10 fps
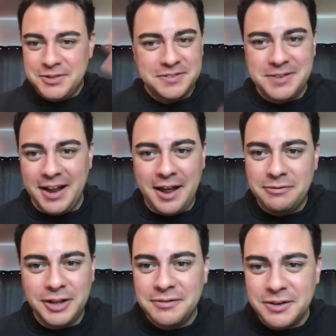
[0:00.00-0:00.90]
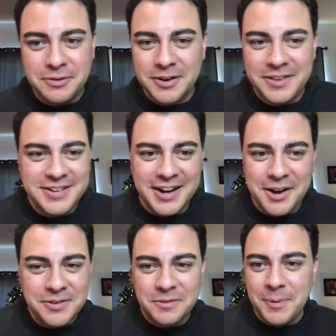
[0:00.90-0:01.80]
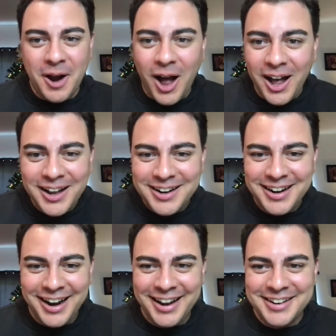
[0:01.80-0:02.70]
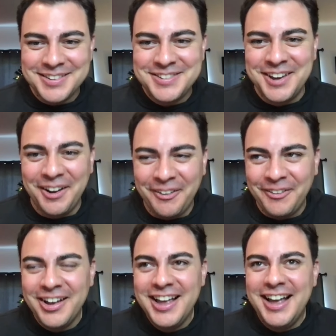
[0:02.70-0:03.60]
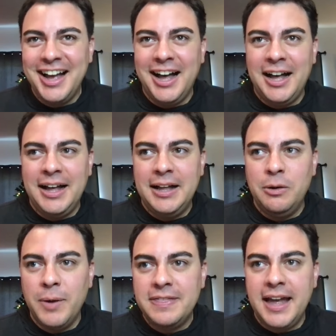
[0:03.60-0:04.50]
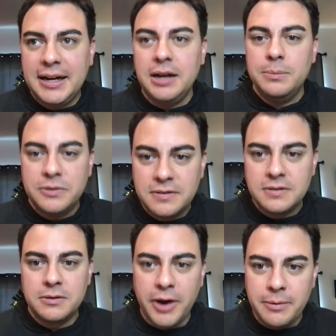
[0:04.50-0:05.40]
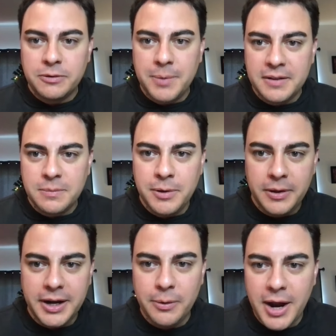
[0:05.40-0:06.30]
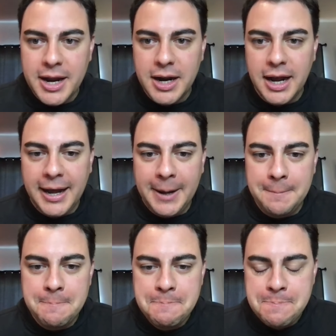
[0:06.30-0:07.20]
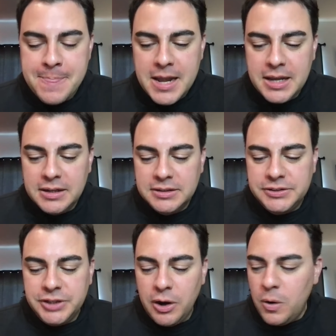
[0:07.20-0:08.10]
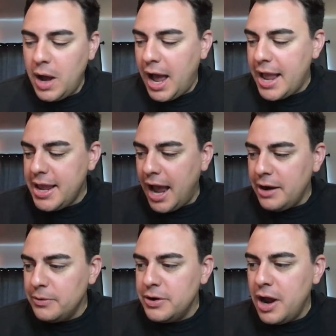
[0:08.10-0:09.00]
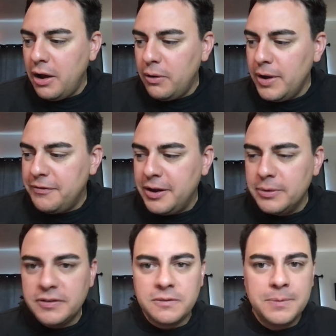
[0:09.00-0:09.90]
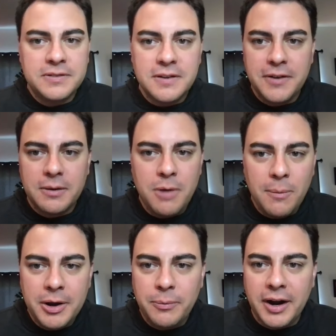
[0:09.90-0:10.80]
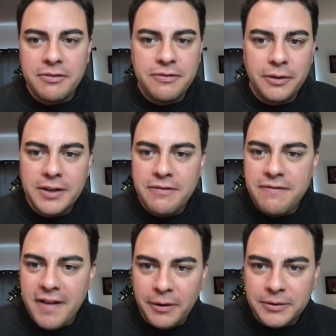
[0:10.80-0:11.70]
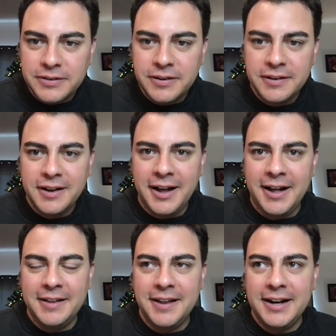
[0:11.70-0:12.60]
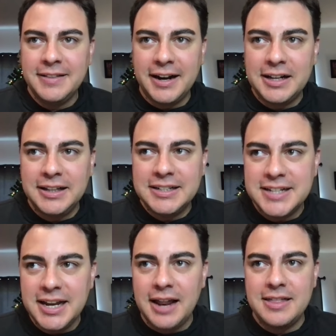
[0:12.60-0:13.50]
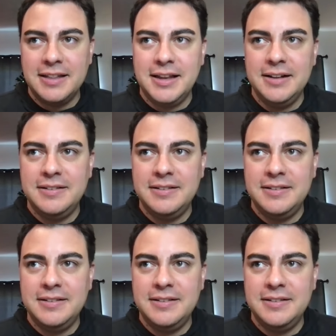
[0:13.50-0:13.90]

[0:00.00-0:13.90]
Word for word: just I have loved it for the 10 years it's been on and so uh, with that comes great responsibility right um, so I, I don't know if there was a specific moment when i fully felt uh, that it, that it clicked in. I think